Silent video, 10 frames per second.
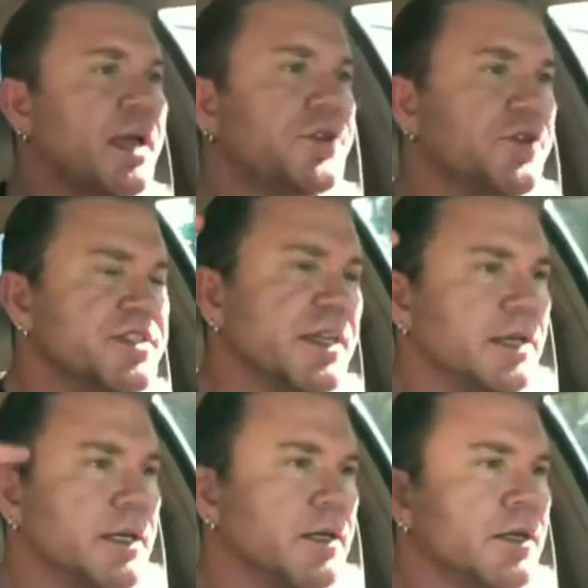enters
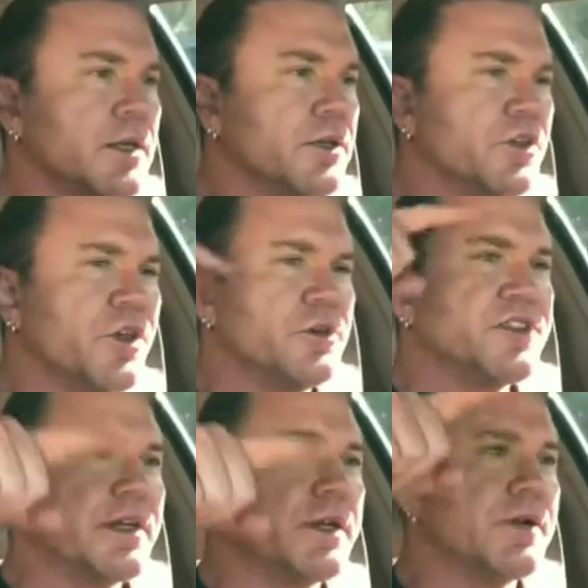in to
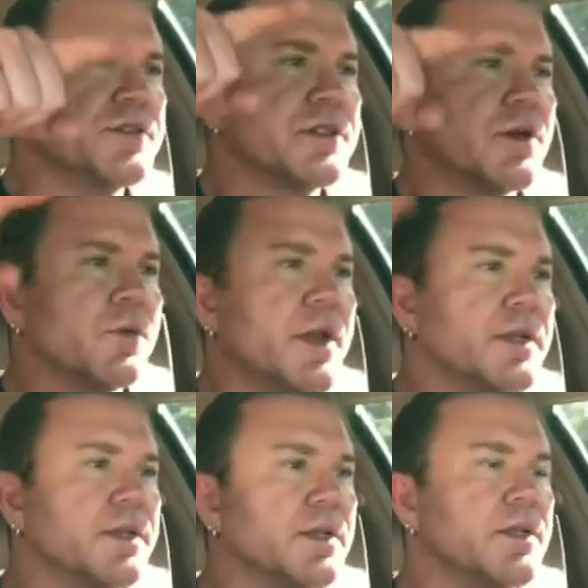those ears that are
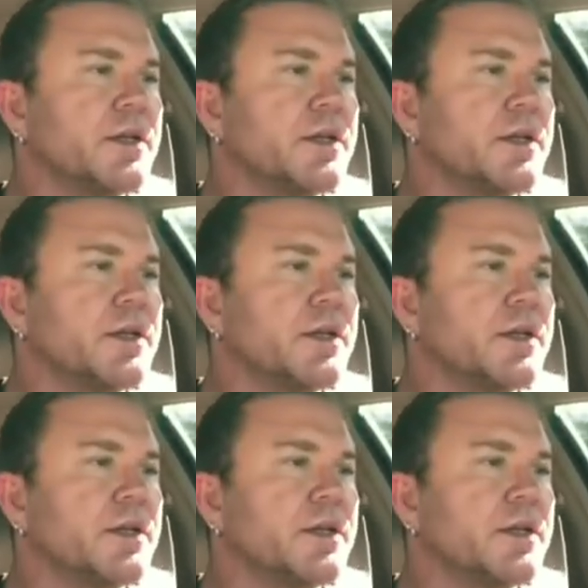ready to